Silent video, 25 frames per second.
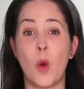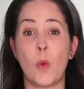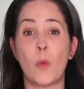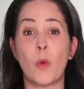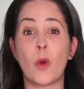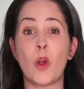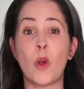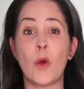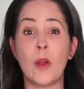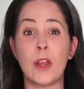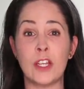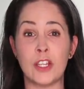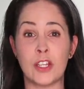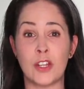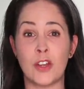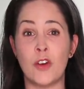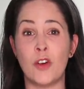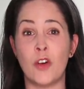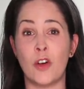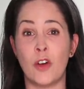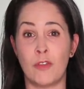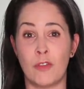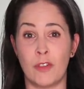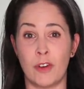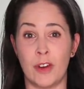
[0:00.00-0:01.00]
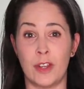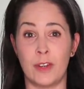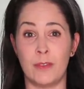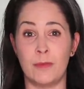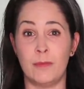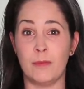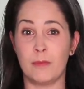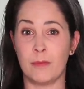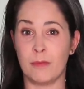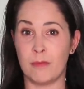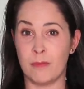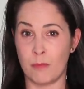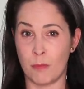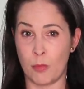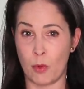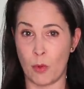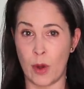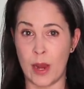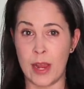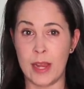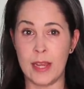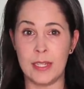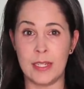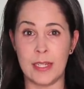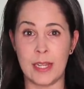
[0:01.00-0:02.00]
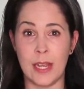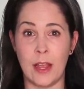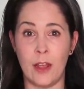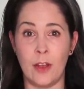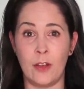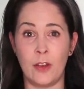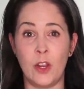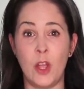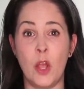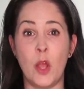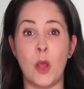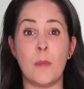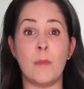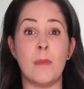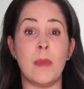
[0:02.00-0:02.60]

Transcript: We're going to go over it, break it down,